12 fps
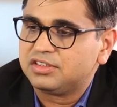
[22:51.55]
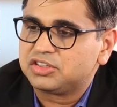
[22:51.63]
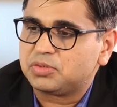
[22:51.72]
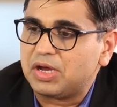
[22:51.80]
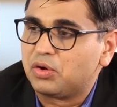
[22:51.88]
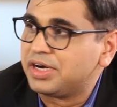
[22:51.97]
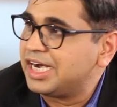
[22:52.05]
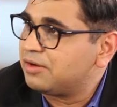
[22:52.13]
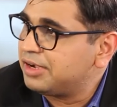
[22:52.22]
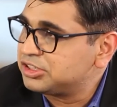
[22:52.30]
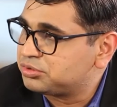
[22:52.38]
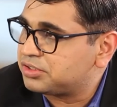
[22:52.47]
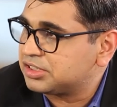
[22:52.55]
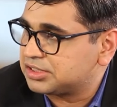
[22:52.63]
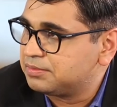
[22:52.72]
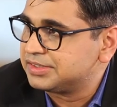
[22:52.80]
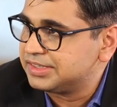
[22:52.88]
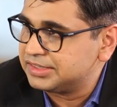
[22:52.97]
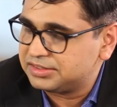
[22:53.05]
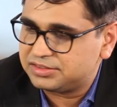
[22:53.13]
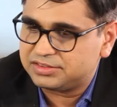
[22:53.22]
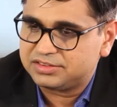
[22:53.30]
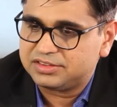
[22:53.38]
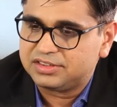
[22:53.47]
So my only advice to customers
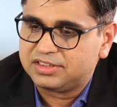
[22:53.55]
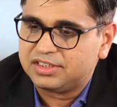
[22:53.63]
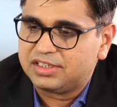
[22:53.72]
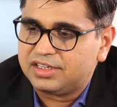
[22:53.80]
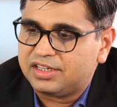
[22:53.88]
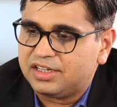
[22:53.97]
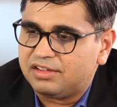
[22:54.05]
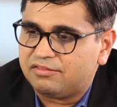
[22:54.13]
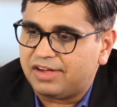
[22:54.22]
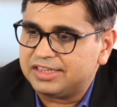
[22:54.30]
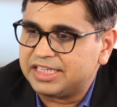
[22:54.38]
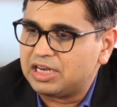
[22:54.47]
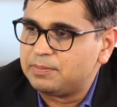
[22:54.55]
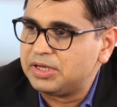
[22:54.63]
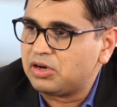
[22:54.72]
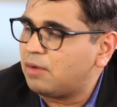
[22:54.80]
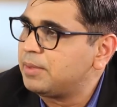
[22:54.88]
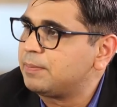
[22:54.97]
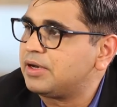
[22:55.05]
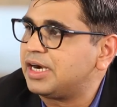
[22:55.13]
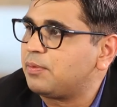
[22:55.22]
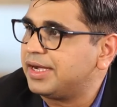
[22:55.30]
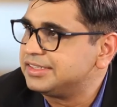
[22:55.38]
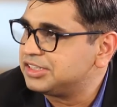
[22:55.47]
is, while there will be a lot of people
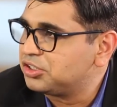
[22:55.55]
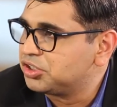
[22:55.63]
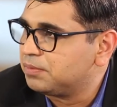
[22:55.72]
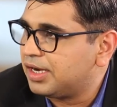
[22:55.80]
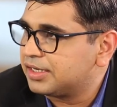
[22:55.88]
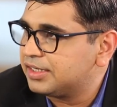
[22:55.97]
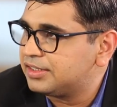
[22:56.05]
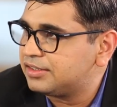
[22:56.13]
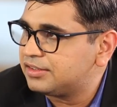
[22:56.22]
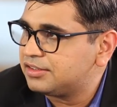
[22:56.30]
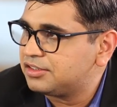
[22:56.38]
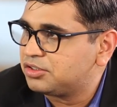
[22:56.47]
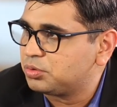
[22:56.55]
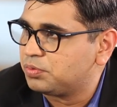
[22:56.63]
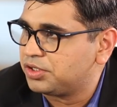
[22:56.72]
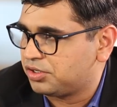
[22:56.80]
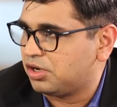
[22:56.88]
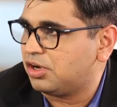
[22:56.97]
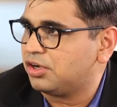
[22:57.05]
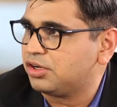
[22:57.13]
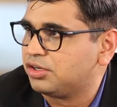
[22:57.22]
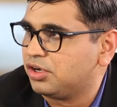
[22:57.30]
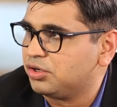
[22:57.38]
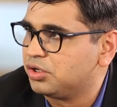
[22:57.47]
advising in the market to withdraw
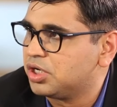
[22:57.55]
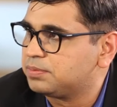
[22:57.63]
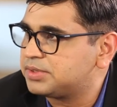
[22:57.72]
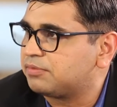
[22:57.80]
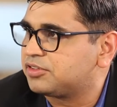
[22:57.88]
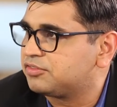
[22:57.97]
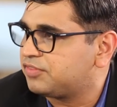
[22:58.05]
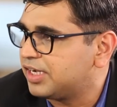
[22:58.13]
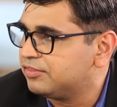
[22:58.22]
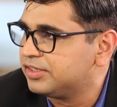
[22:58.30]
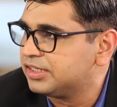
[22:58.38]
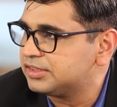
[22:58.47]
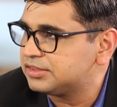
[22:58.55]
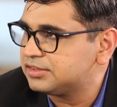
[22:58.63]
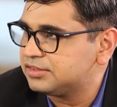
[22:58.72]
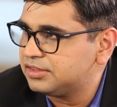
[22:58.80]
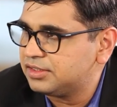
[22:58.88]
your ULIPs after 5 years,